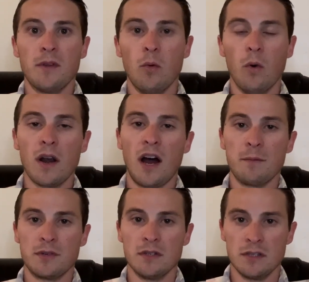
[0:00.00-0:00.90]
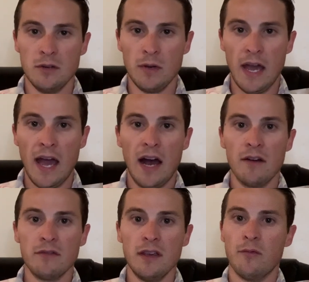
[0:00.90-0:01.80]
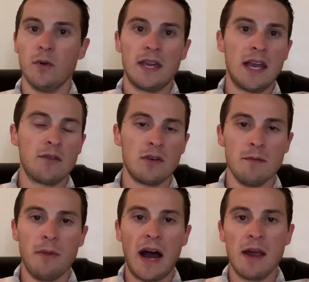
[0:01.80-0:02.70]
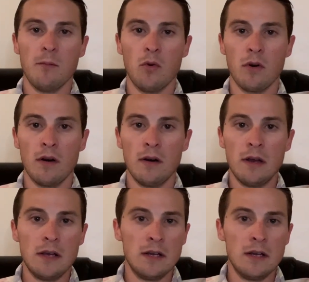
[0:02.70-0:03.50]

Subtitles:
What options do we have? If we can't really buy more